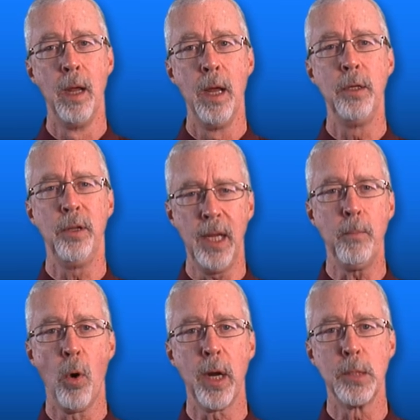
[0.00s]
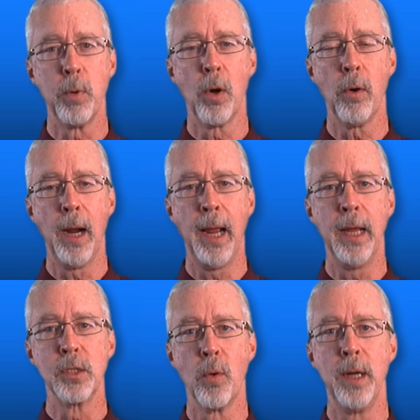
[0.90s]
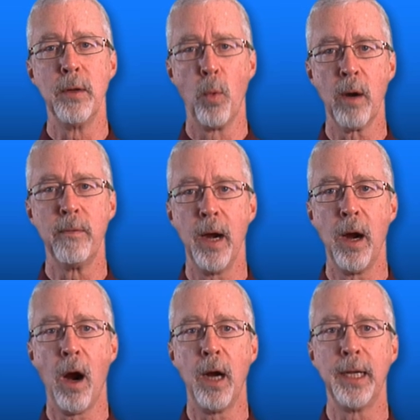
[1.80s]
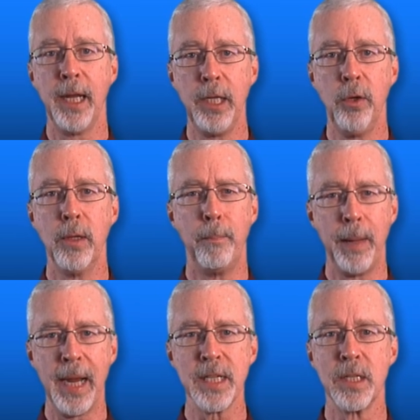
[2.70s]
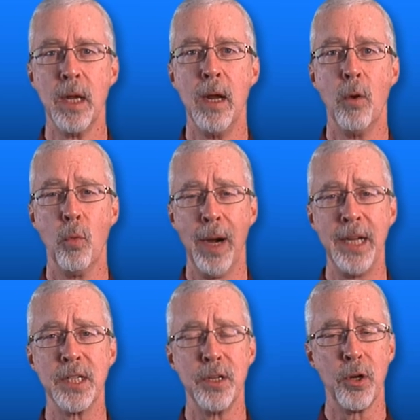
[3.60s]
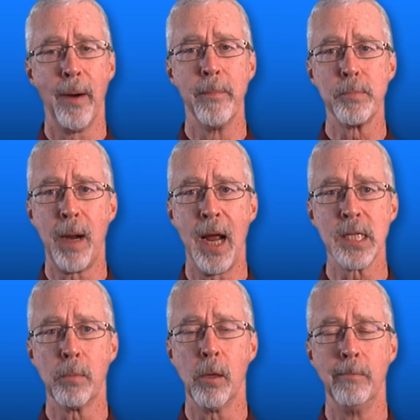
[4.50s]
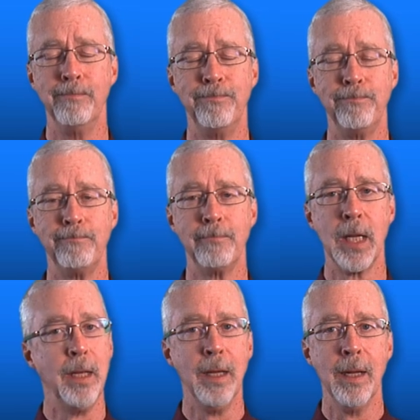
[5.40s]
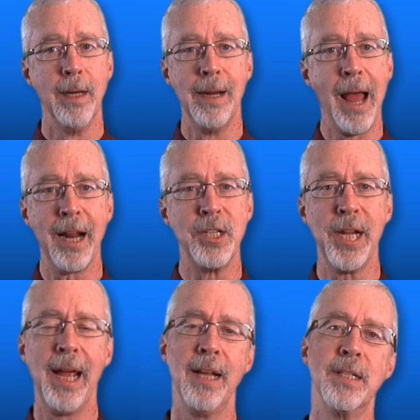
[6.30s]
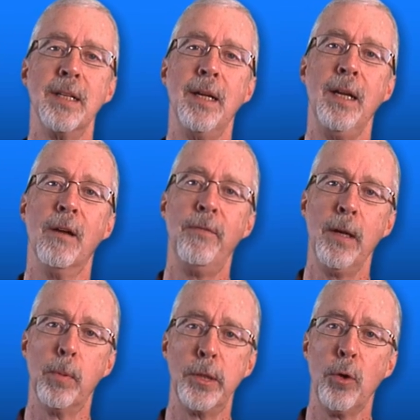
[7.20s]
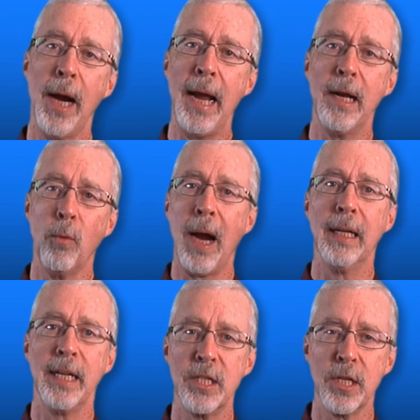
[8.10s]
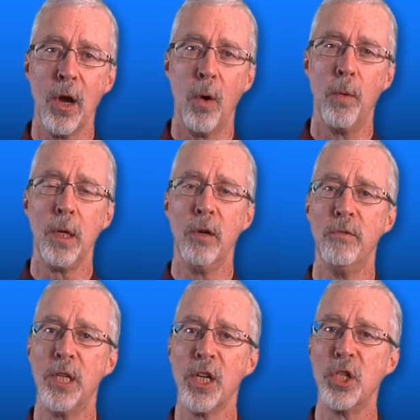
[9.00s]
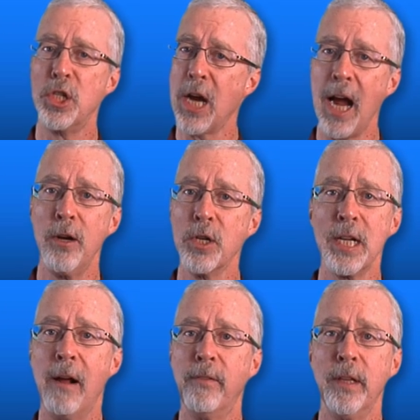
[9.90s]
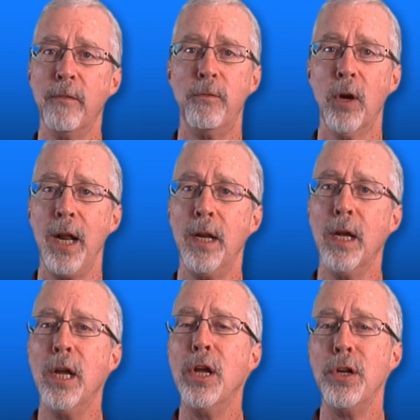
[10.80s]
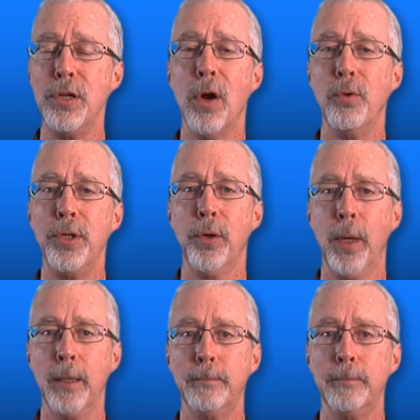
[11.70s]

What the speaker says: do you think mortgage broker A is going to work very hard getting you the best rates and terms possible? Not a chance. You'll feel betrayed, and rightly so. You've just shot yourself in the foot. Don't do it.